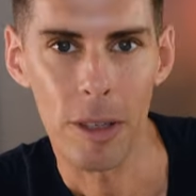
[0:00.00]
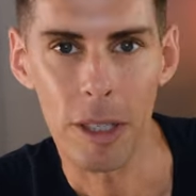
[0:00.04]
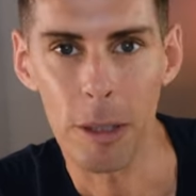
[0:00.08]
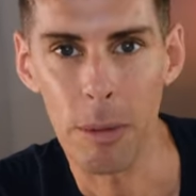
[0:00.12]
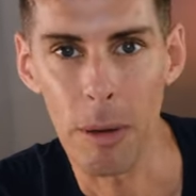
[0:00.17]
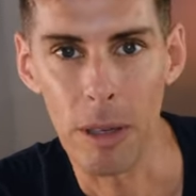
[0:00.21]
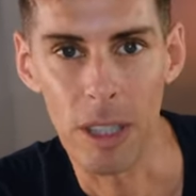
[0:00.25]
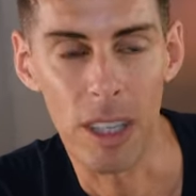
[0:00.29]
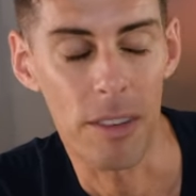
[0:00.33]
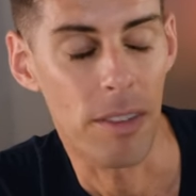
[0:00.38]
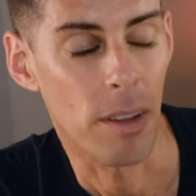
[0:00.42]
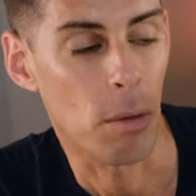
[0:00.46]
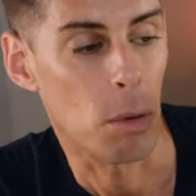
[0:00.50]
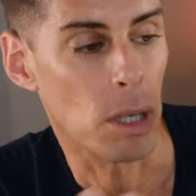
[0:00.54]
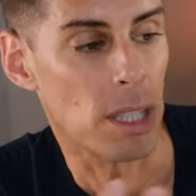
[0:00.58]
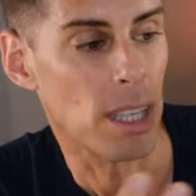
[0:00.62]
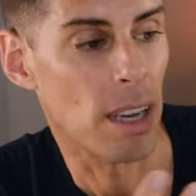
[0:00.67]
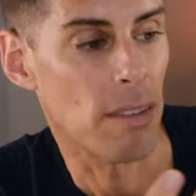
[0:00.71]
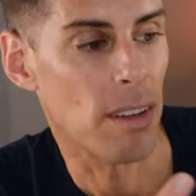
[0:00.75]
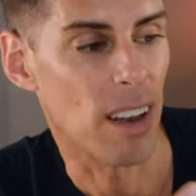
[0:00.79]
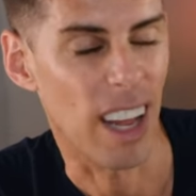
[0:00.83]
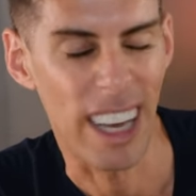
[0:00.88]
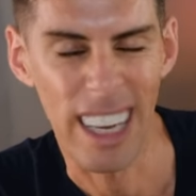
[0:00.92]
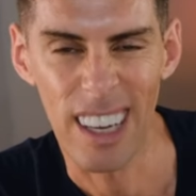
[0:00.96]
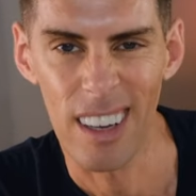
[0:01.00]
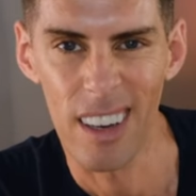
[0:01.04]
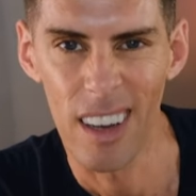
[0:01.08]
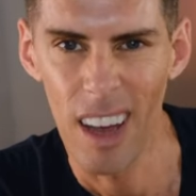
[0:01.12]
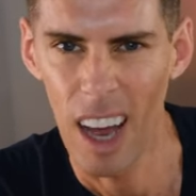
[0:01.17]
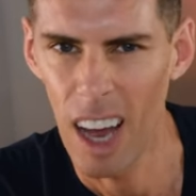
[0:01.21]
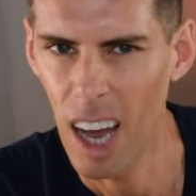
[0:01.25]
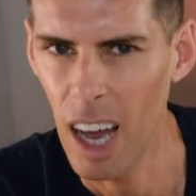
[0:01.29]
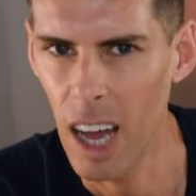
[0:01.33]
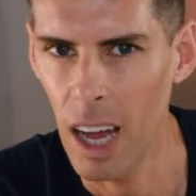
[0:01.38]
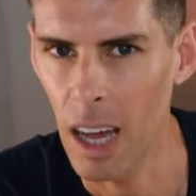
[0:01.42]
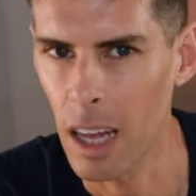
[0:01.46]
I suppose if there was ever like
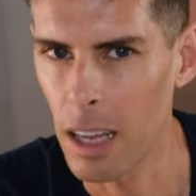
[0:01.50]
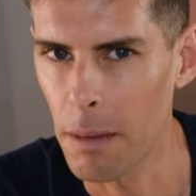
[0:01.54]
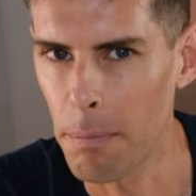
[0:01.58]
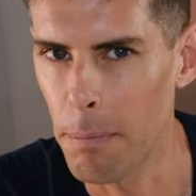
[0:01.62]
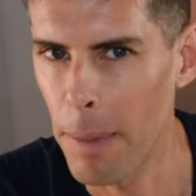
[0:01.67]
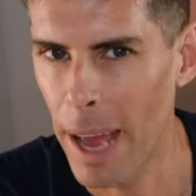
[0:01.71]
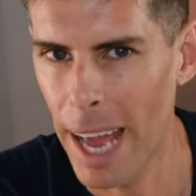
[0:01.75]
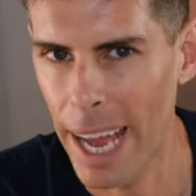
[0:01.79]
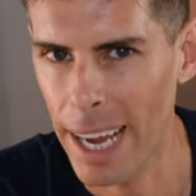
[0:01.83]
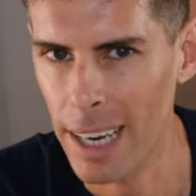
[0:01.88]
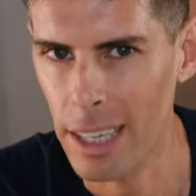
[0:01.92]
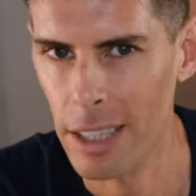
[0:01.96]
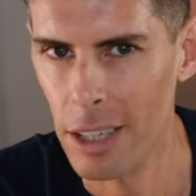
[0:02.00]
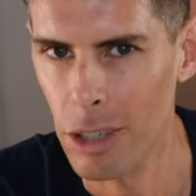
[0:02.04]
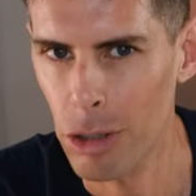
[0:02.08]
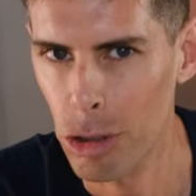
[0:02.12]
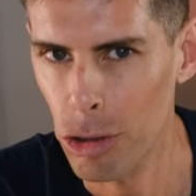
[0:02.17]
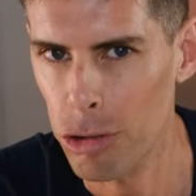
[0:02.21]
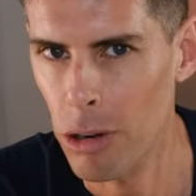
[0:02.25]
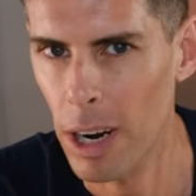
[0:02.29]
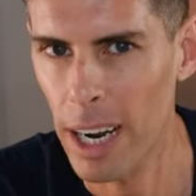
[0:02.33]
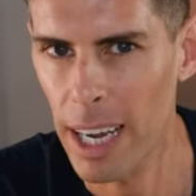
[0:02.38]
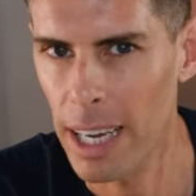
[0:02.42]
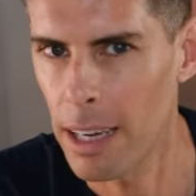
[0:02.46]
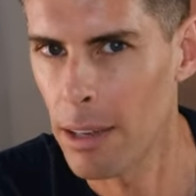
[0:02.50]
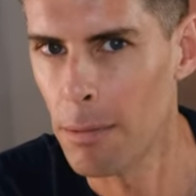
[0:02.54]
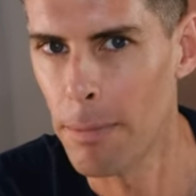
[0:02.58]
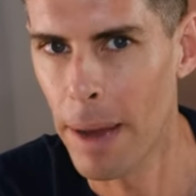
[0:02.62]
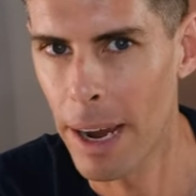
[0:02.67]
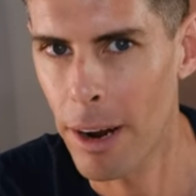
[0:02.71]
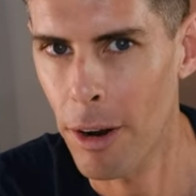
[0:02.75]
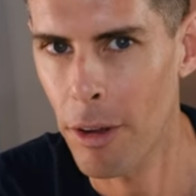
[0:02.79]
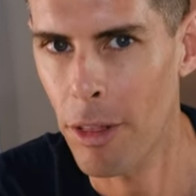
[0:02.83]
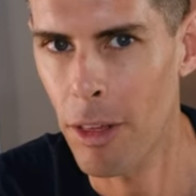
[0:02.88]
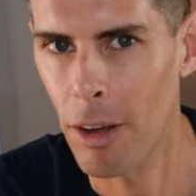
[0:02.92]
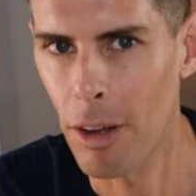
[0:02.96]
a hard packed trail,
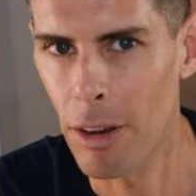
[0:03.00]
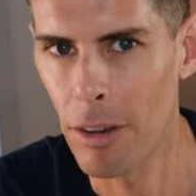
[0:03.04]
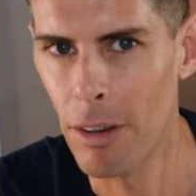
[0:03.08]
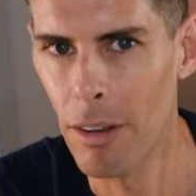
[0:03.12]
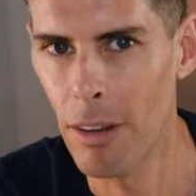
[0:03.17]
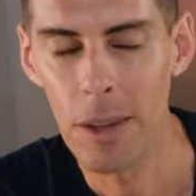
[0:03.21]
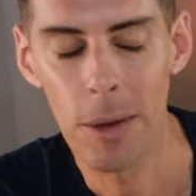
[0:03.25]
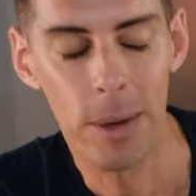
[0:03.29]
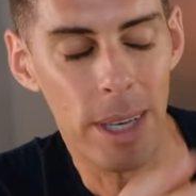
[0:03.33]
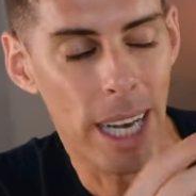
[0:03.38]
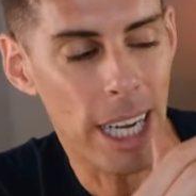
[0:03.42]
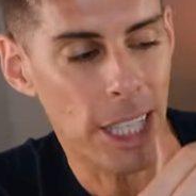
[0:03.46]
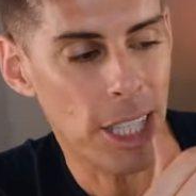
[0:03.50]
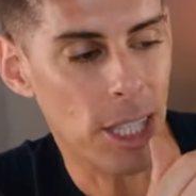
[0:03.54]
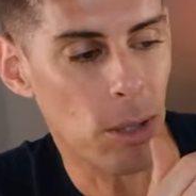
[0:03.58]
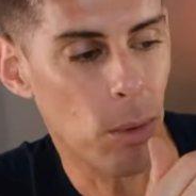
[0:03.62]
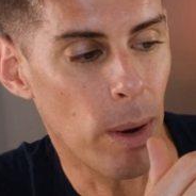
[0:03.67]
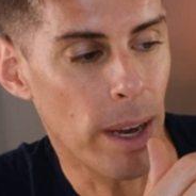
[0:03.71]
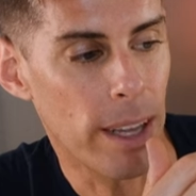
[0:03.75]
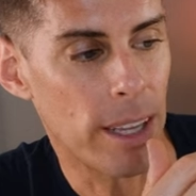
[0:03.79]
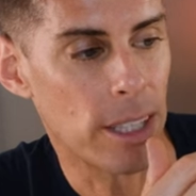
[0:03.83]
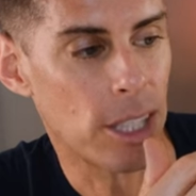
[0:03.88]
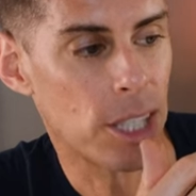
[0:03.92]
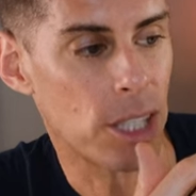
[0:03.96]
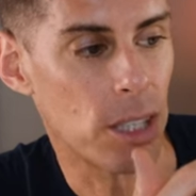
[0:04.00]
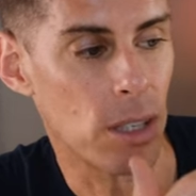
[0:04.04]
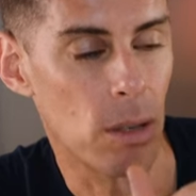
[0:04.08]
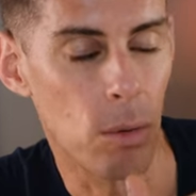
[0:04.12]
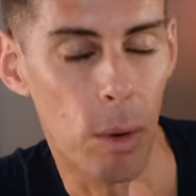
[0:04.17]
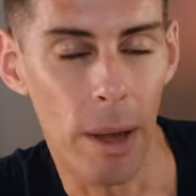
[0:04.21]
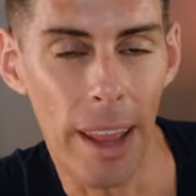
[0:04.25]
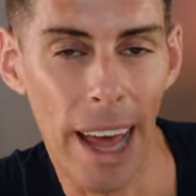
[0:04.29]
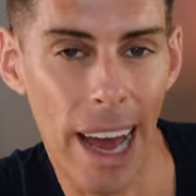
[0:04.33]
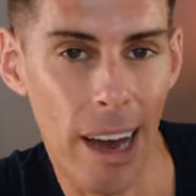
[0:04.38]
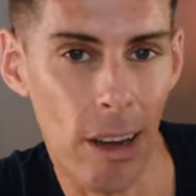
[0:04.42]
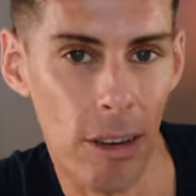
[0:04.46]
marathon, you can actually wear the shoe
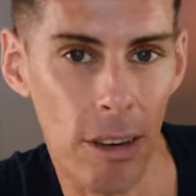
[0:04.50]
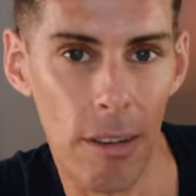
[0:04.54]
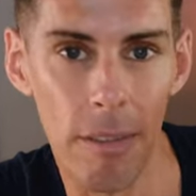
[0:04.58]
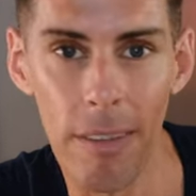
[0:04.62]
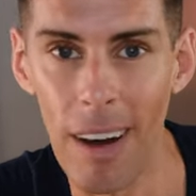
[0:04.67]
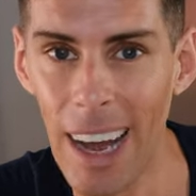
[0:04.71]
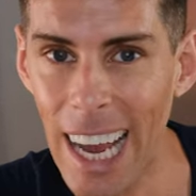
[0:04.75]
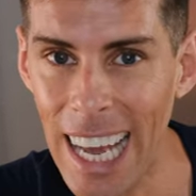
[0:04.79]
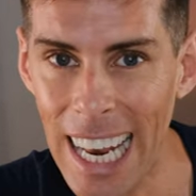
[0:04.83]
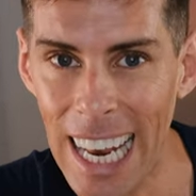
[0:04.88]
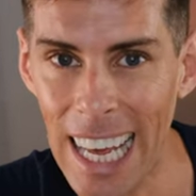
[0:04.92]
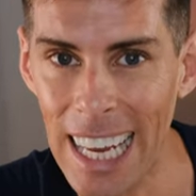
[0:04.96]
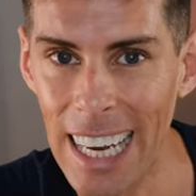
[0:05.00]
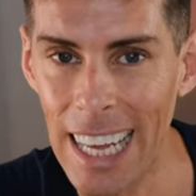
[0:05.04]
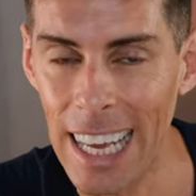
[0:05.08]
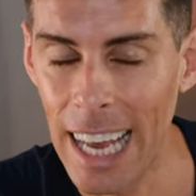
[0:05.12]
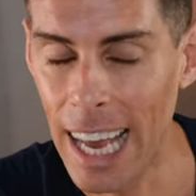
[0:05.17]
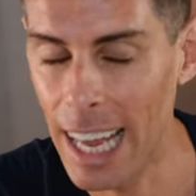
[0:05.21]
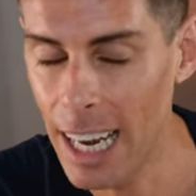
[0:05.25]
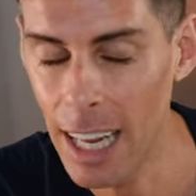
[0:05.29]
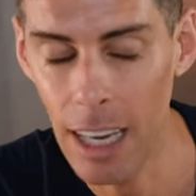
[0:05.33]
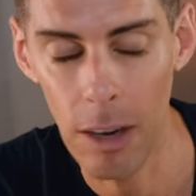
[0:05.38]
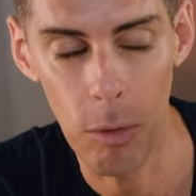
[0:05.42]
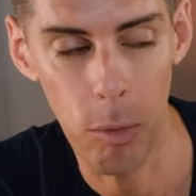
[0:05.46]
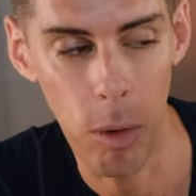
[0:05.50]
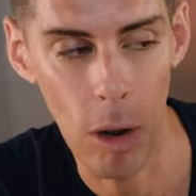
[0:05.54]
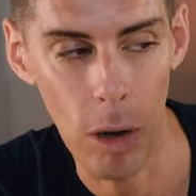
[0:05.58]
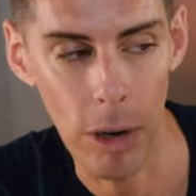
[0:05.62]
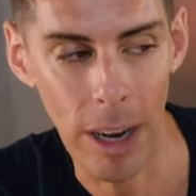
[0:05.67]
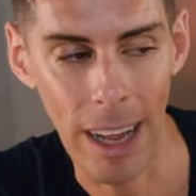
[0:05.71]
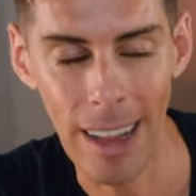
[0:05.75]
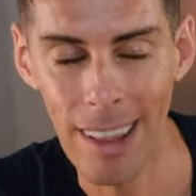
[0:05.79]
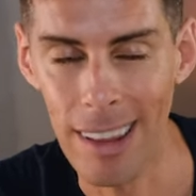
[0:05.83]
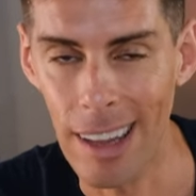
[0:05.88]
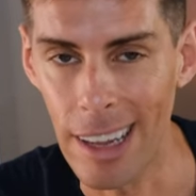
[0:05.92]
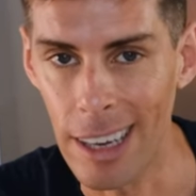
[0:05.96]
without violating any of World
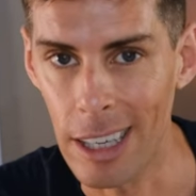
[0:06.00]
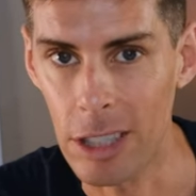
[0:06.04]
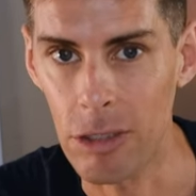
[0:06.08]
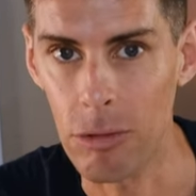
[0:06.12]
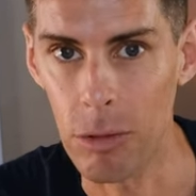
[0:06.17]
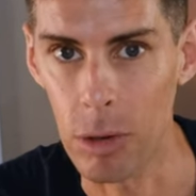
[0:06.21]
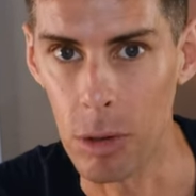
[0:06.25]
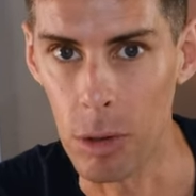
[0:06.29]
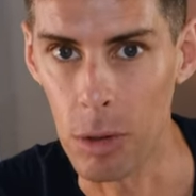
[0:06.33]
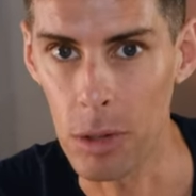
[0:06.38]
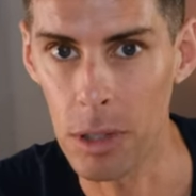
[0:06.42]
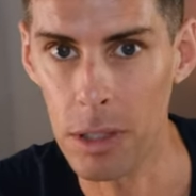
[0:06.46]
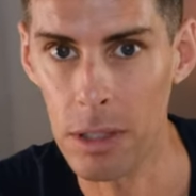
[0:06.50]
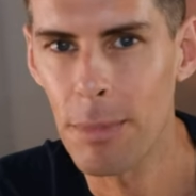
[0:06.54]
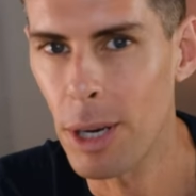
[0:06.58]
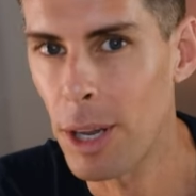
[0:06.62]
Athletics rules.